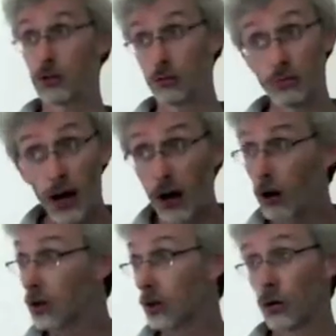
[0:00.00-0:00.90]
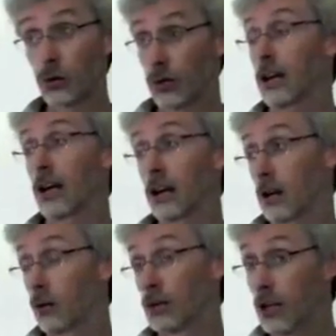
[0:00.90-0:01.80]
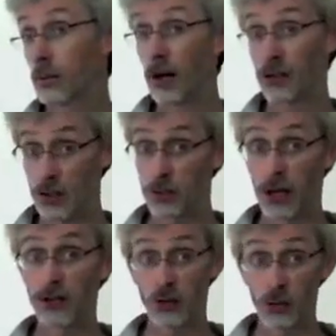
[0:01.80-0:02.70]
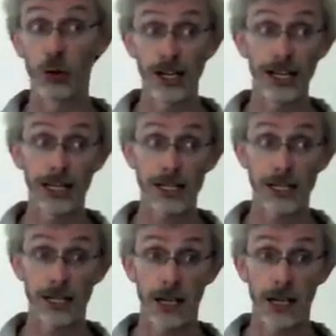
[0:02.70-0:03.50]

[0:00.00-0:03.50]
nor bark, nor all the other parts of the plants that we eat.